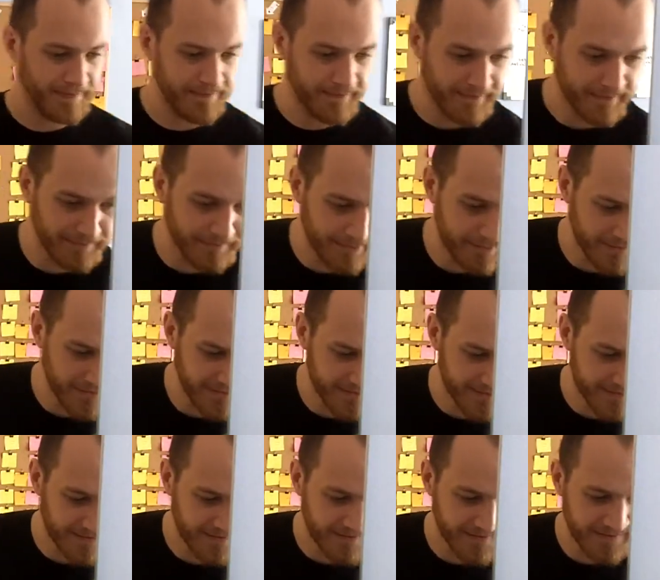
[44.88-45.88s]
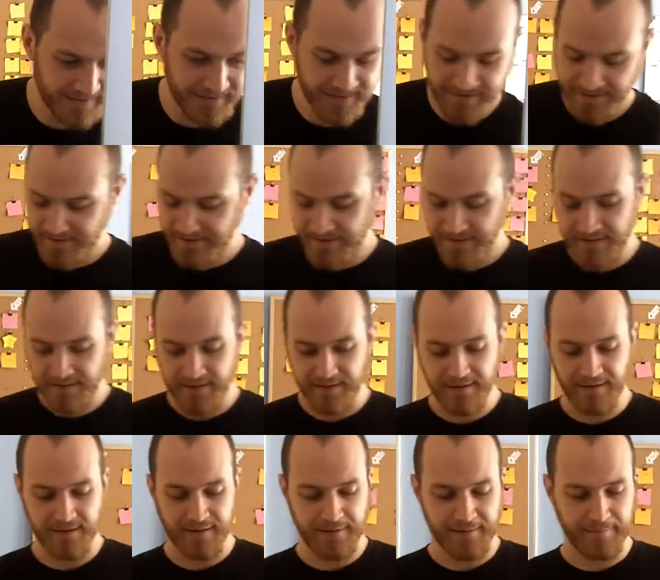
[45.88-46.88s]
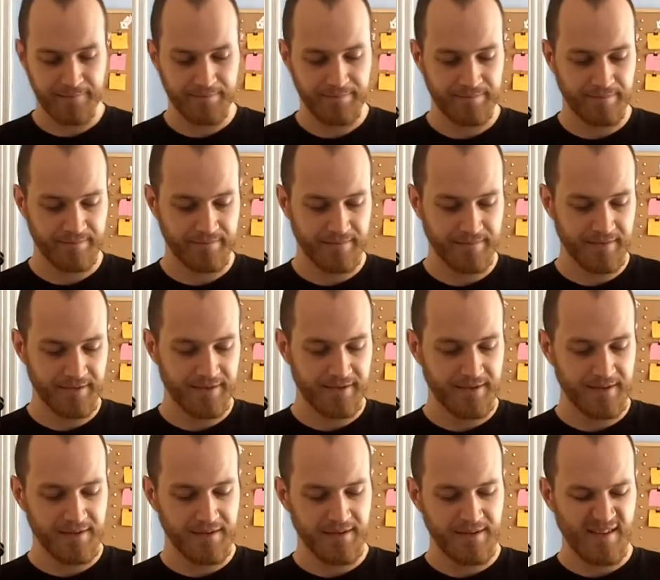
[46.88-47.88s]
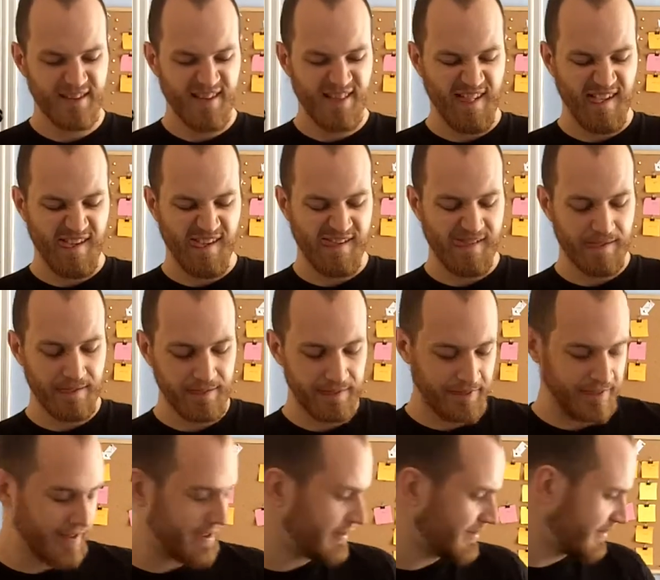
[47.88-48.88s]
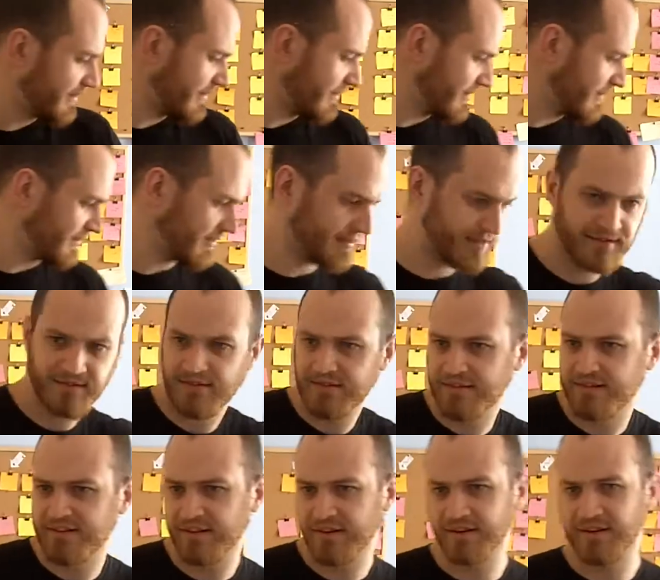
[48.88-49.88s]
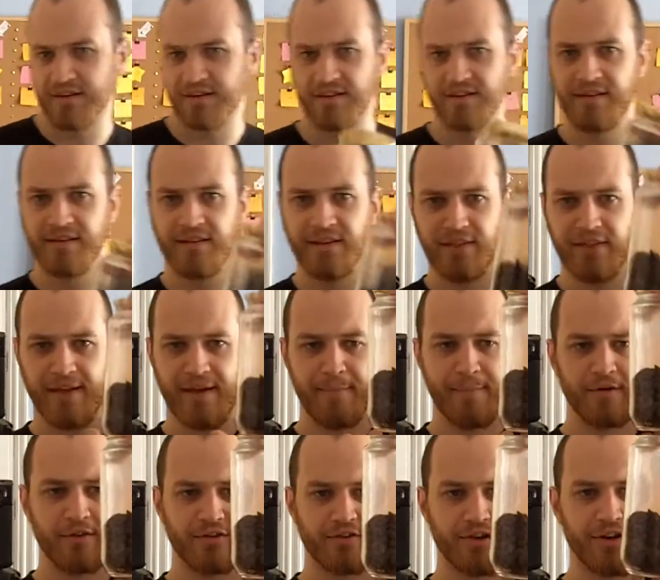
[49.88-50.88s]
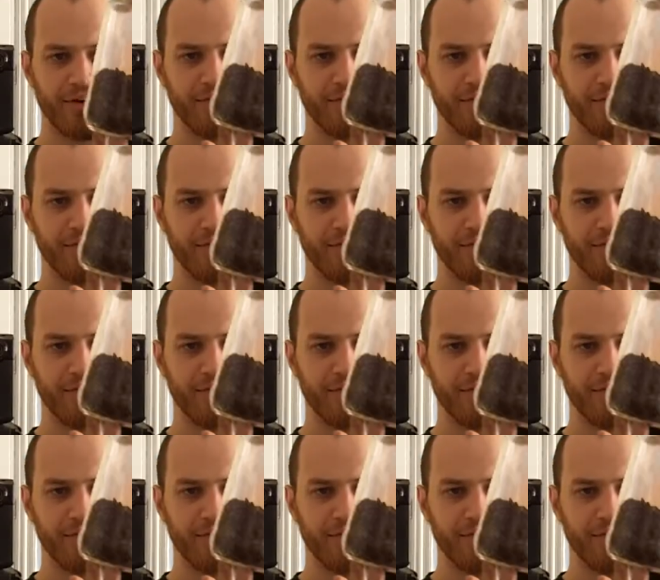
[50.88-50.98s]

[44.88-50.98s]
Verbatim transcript: if I can put this down. Um, this jar, that much